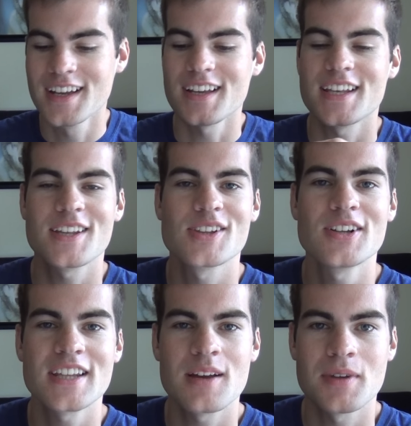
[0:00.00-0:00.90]
He
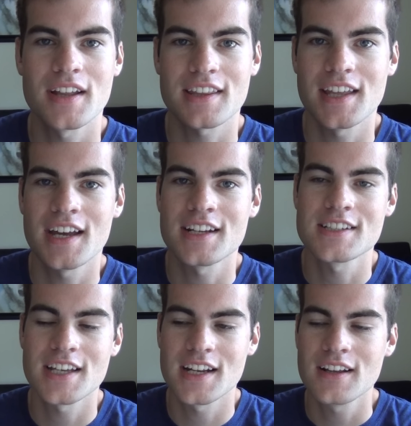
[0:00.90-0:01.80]
looked at me like that and he
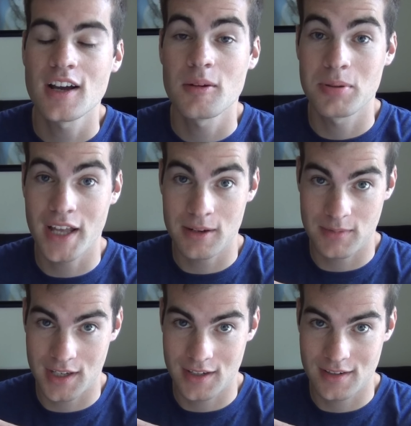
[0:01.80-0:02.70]
said, a blind
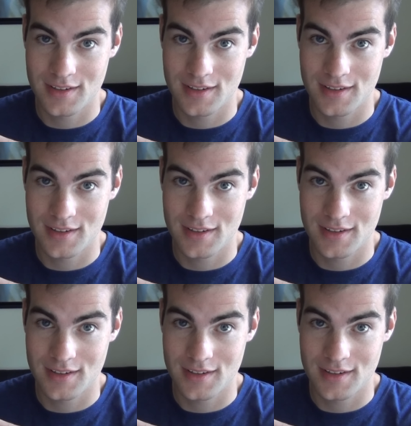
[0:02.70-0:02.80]
man,